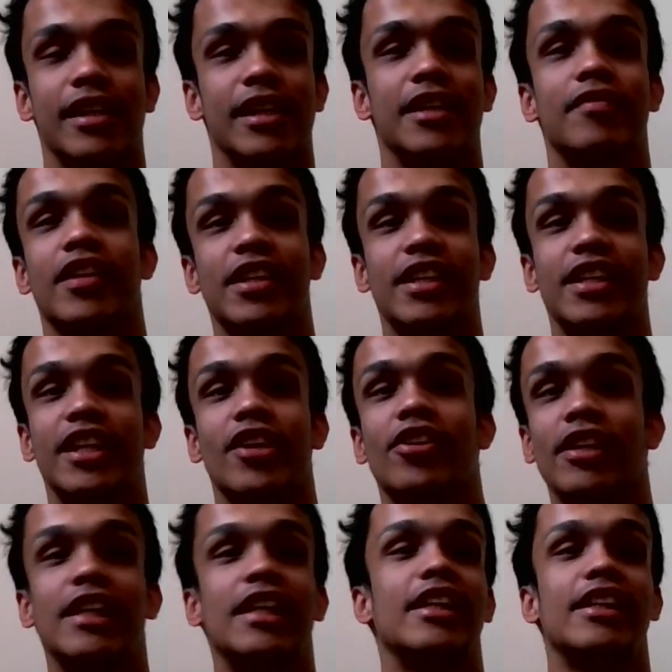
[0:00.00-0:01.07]
even
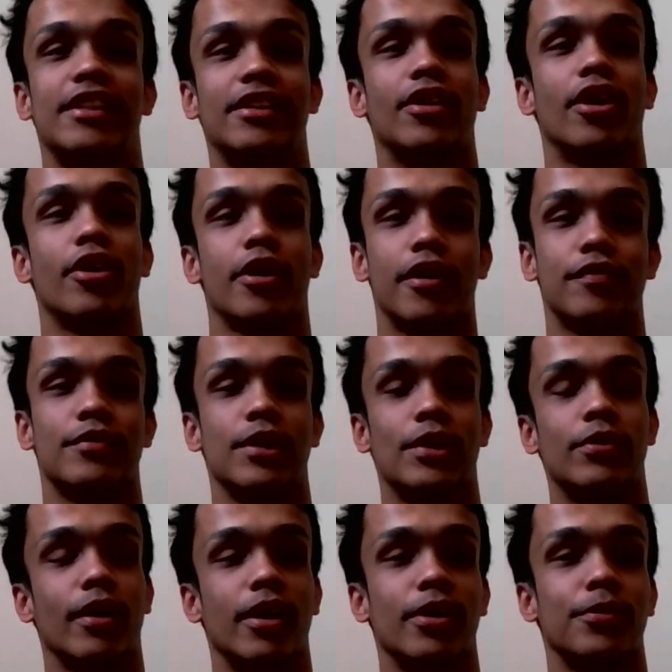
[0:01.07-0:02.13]
nearly got off the
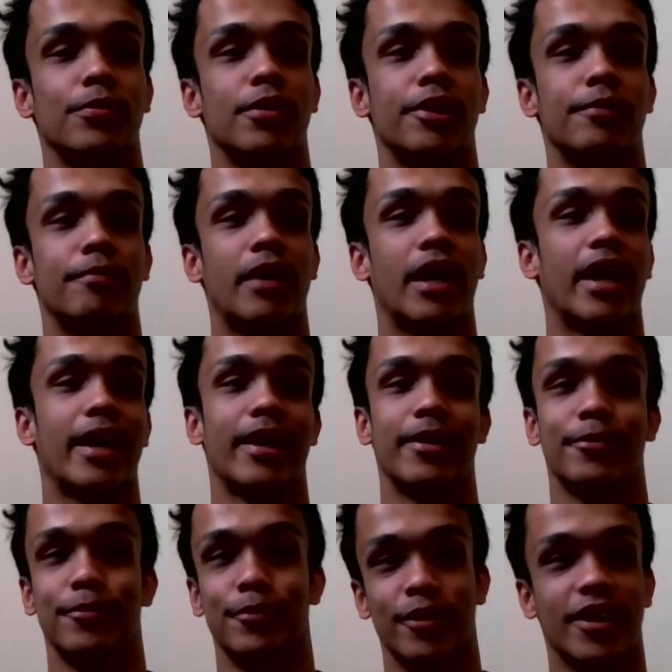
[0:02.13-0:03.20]
ground, when
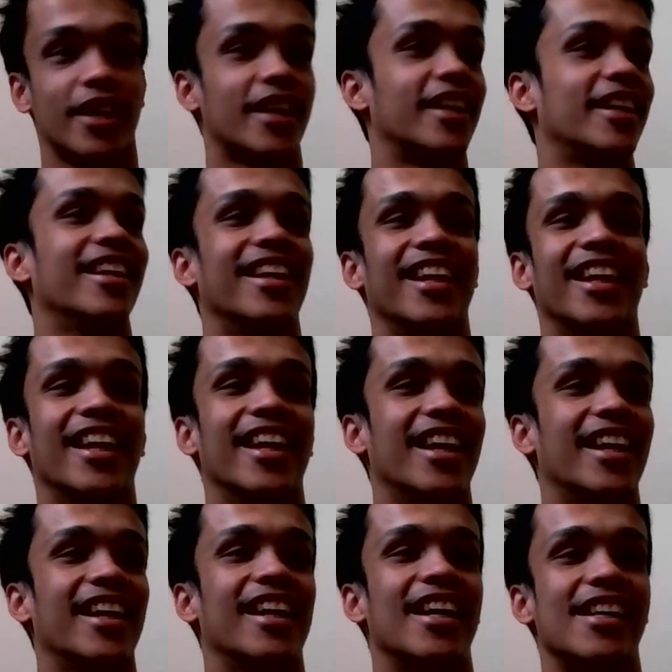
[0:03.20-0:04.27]
my work
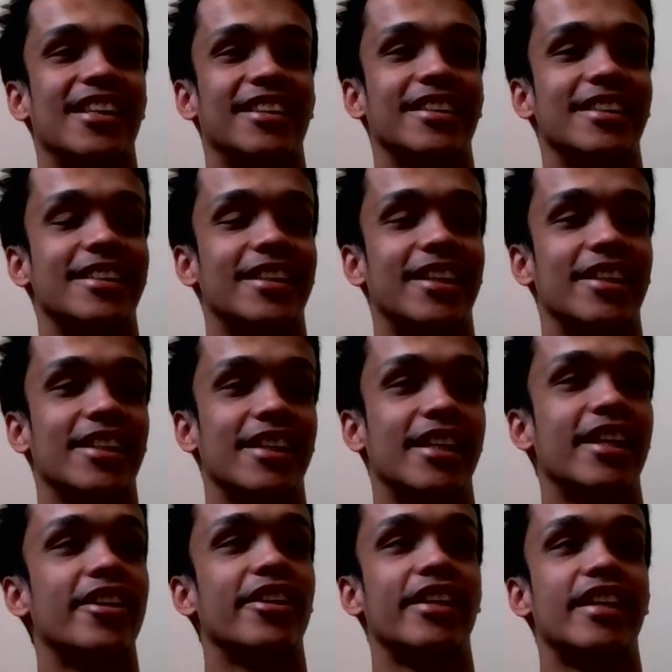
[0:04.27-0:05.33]
does not
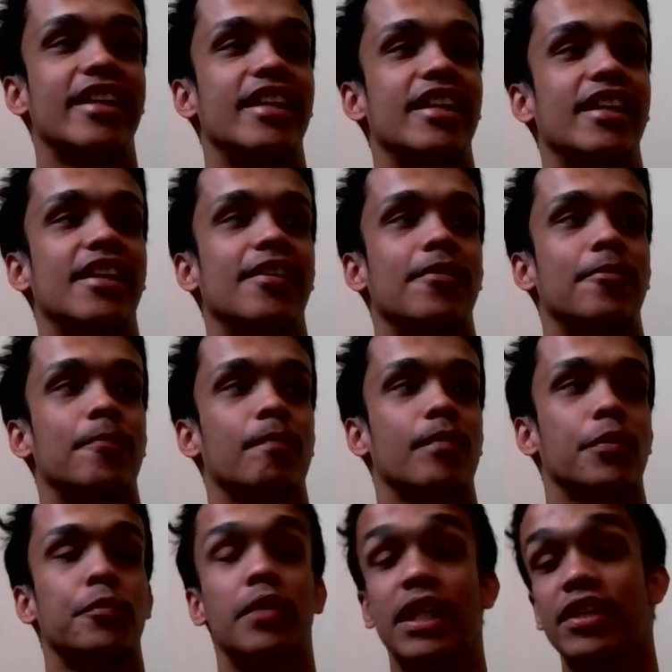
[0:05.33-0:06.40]
nearly
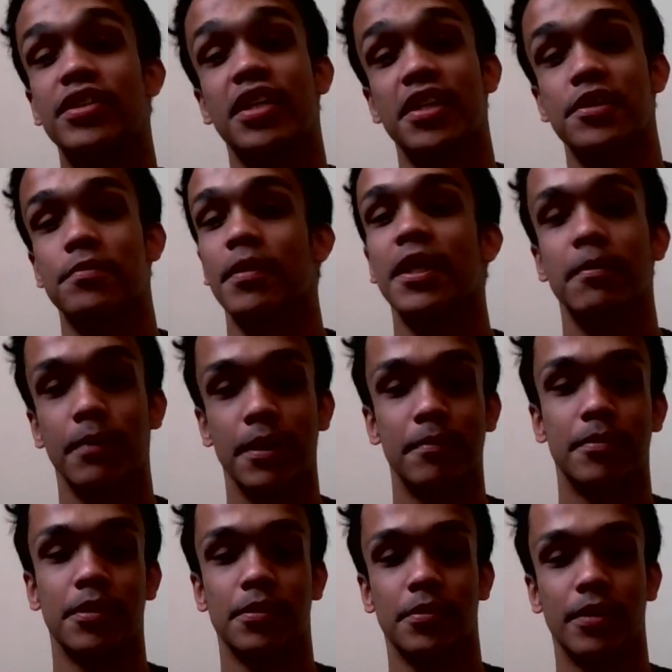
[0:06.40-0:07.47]
reach as many
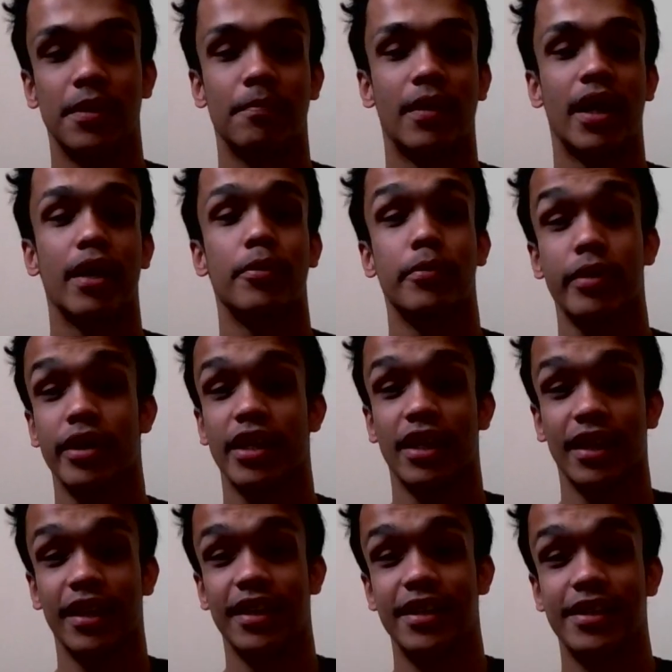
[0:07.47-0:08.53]
people, when my
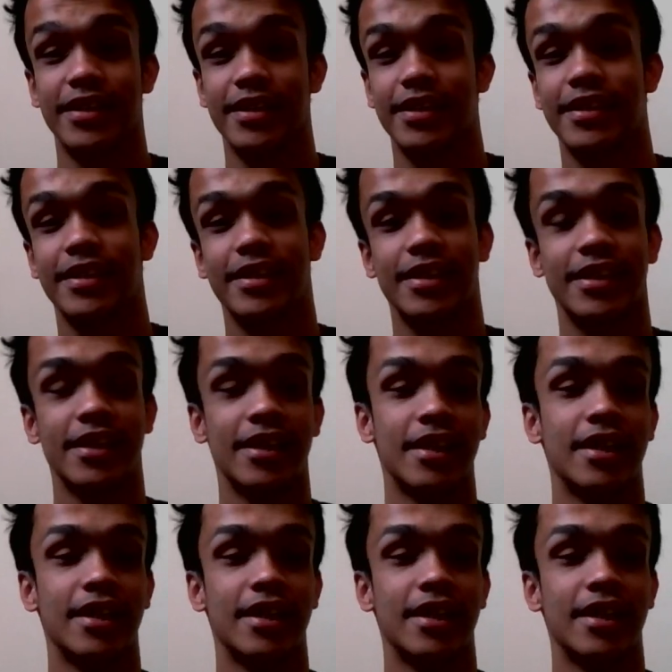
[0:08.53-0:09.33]
work is,